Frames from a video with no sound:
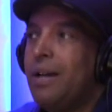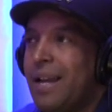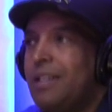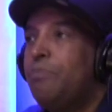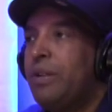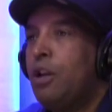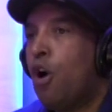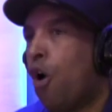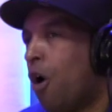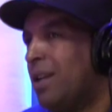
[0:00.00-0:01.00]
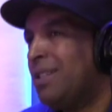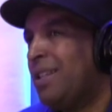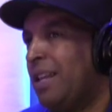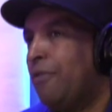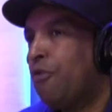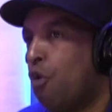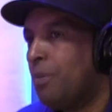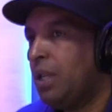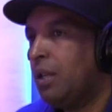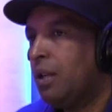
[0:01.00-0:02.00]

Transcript: And that's been the hardest thing for me.